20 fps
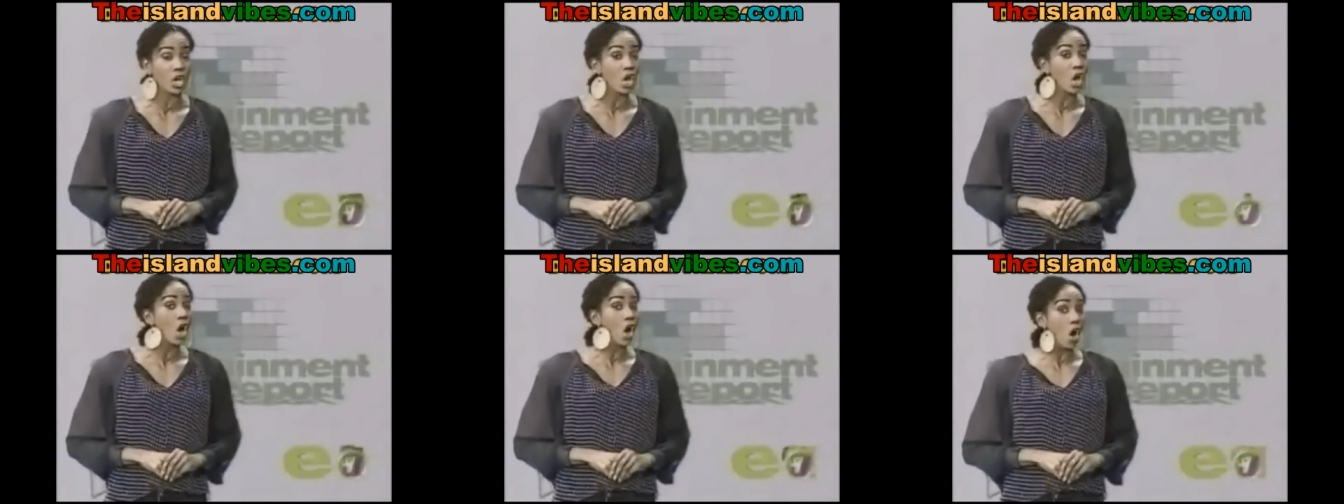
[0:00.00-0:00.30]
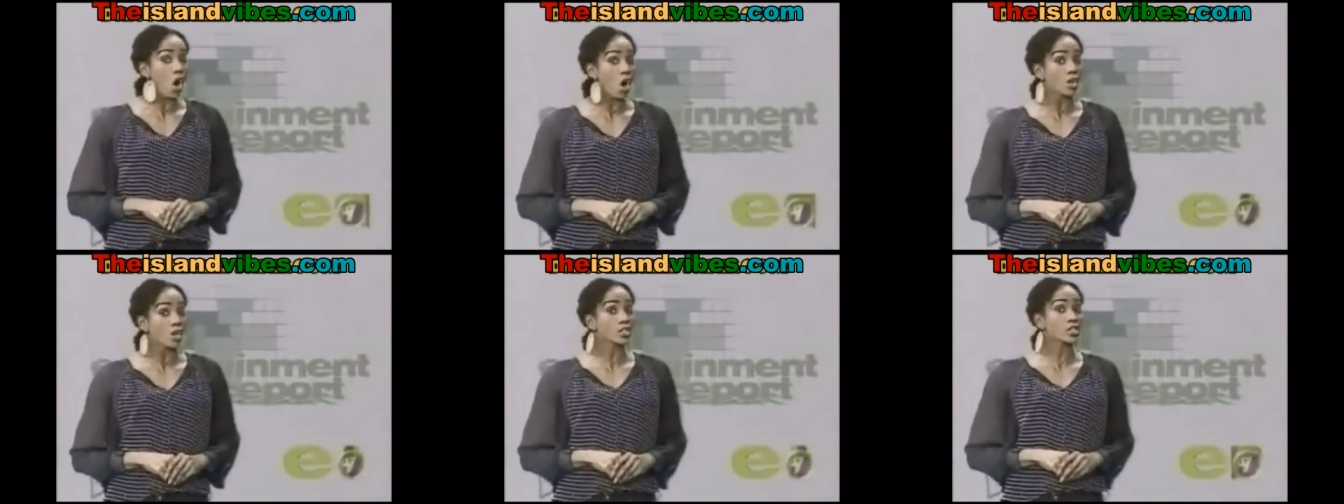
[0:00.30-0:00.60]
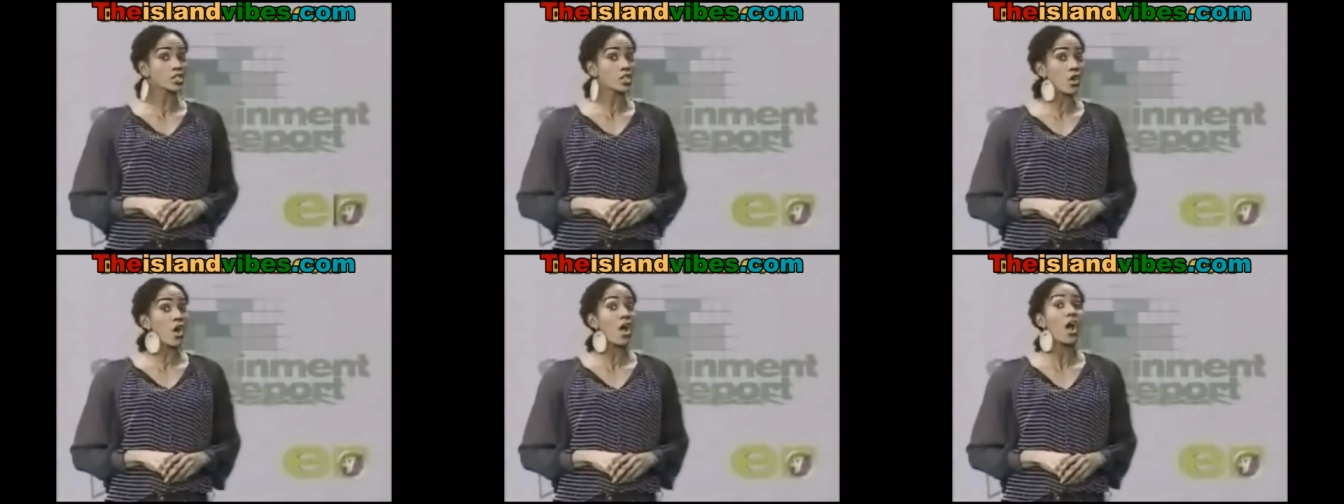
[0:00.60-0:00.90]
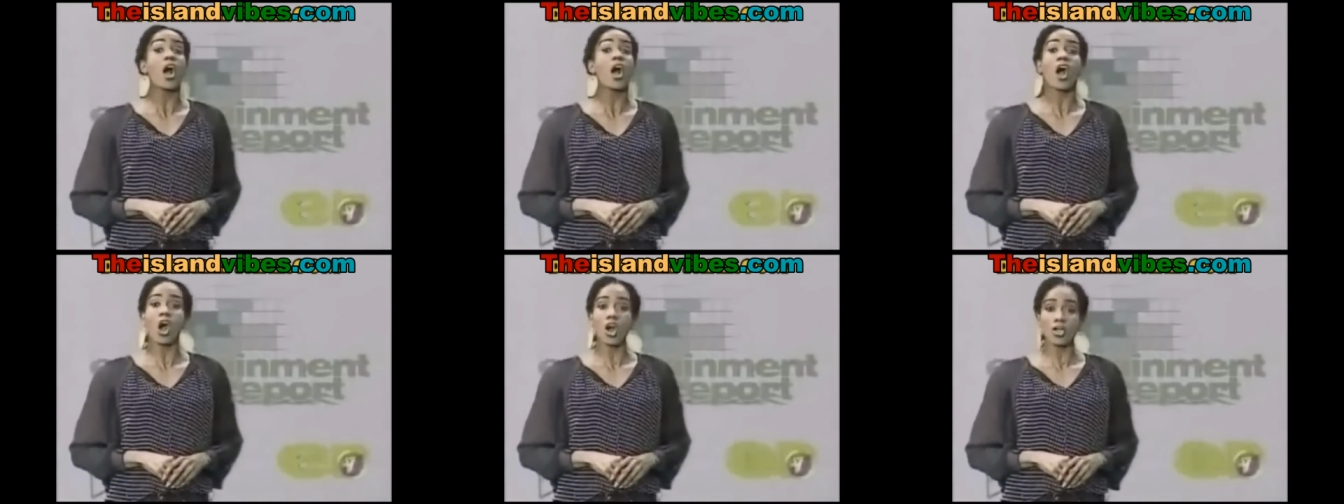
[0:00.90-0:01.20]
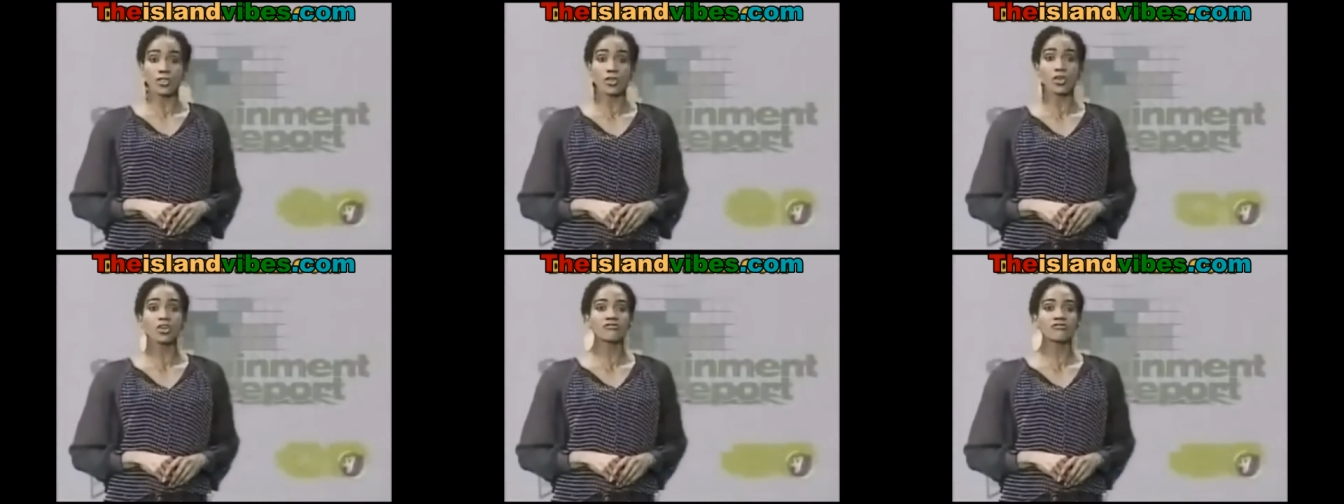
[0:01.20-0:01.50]
Also, other
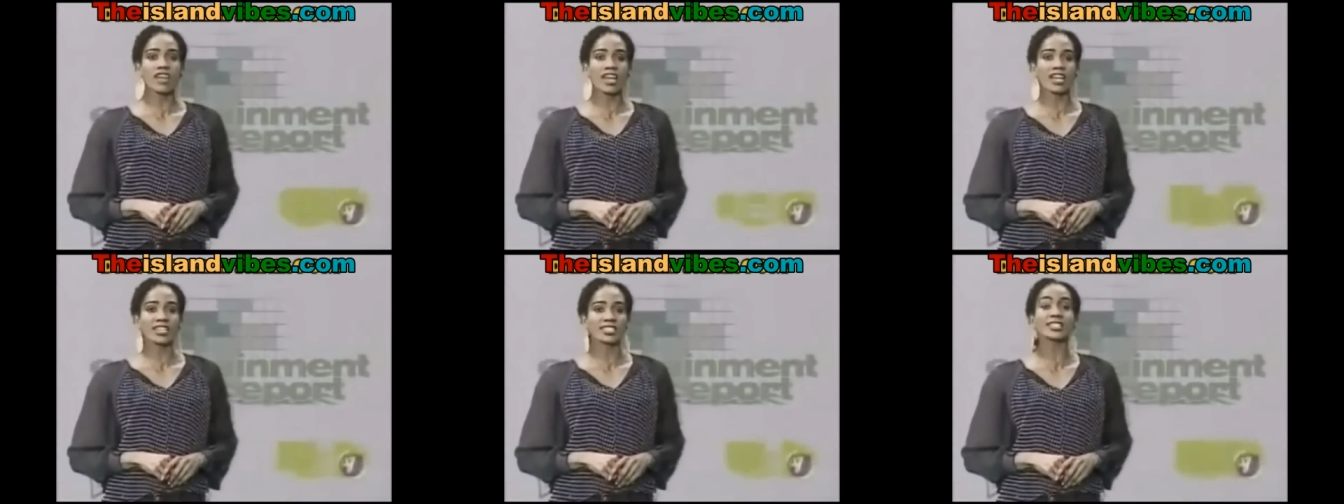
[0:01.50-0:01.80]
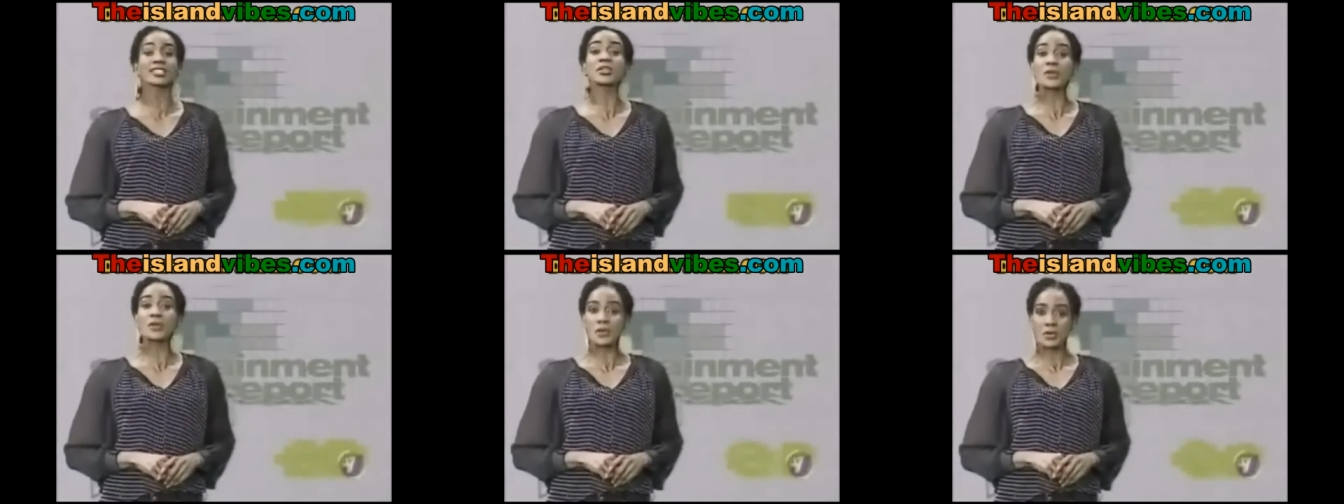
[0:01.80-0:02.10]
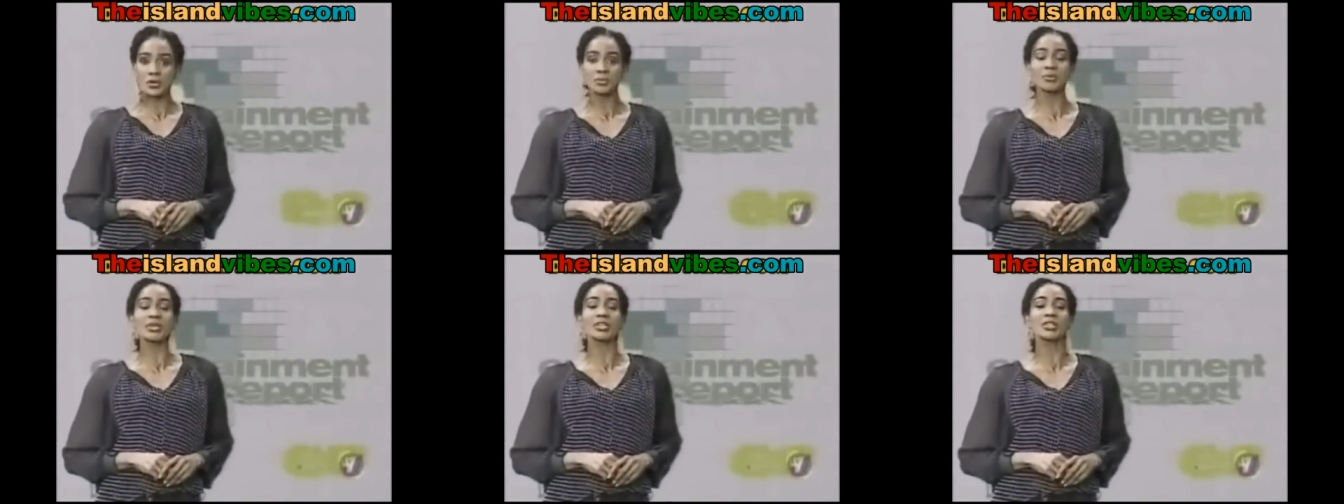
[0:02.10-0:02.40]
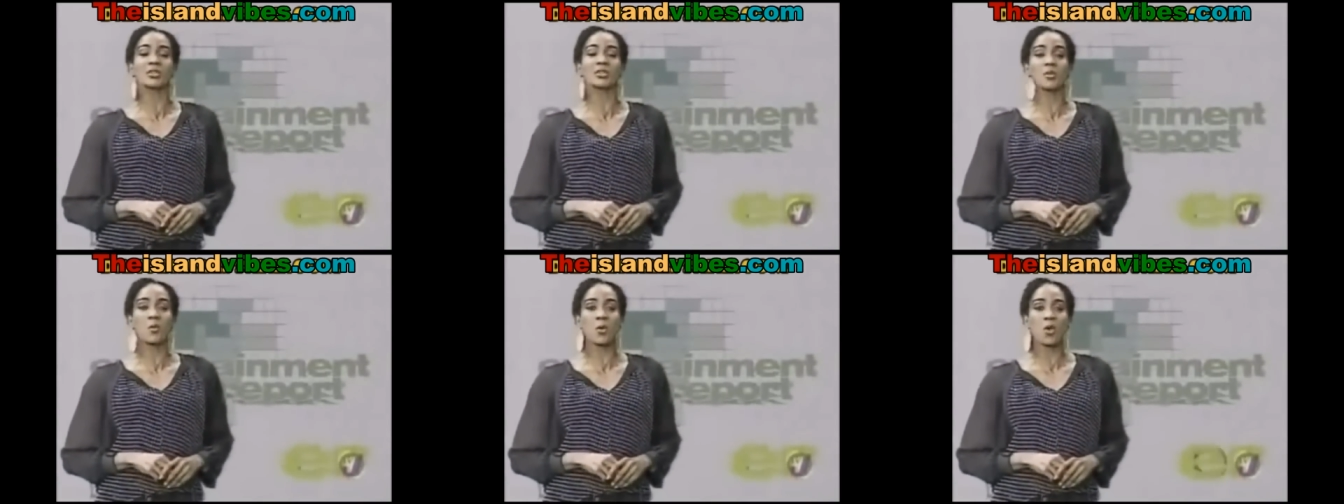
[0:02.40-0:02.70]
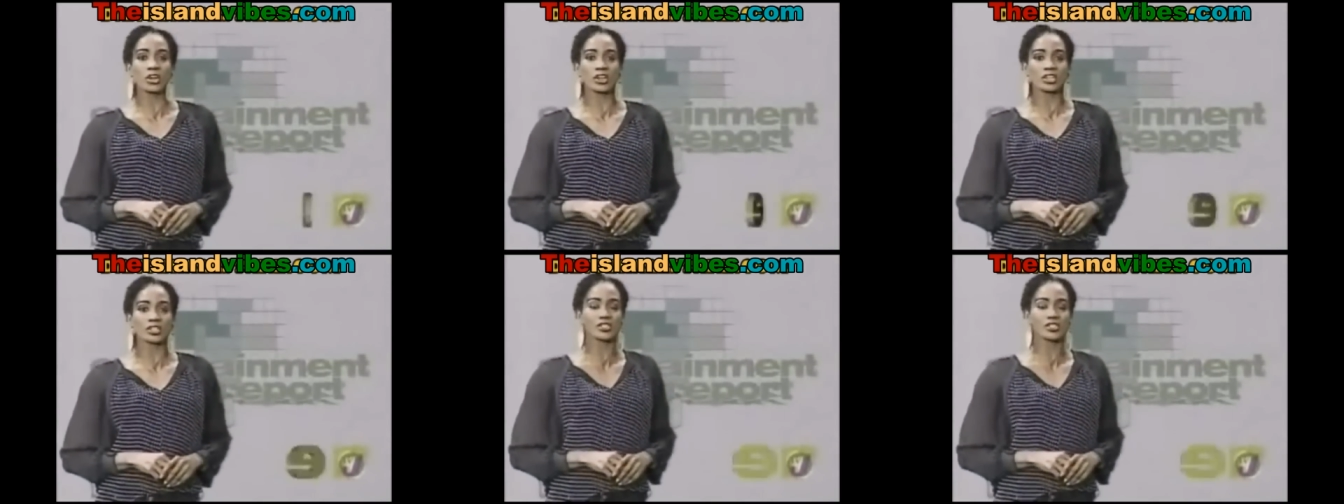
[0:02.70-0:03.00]
arrests could be in the
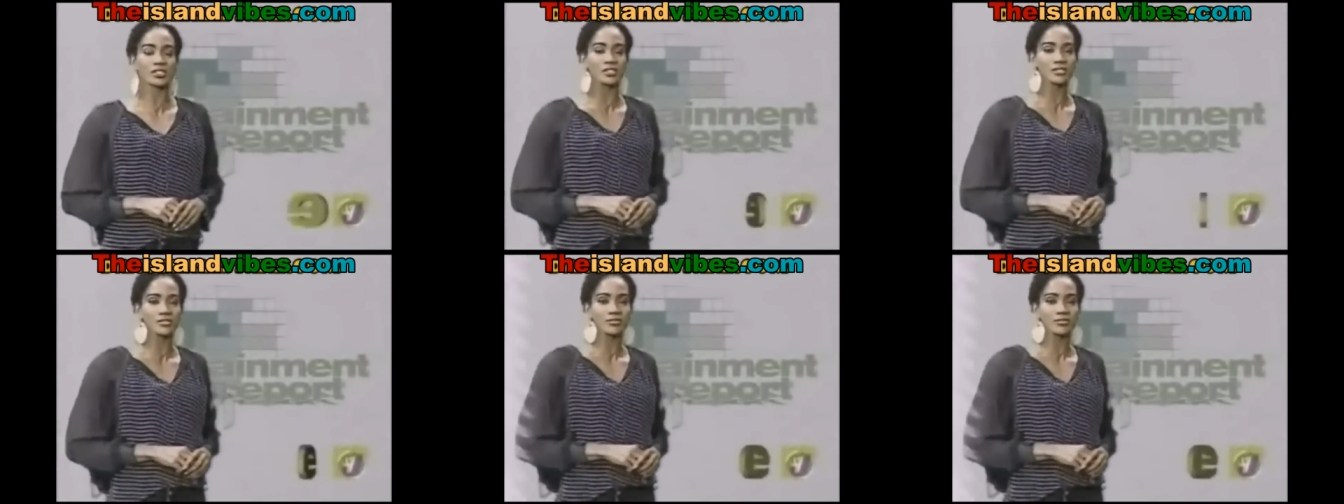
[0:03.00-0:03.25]
works.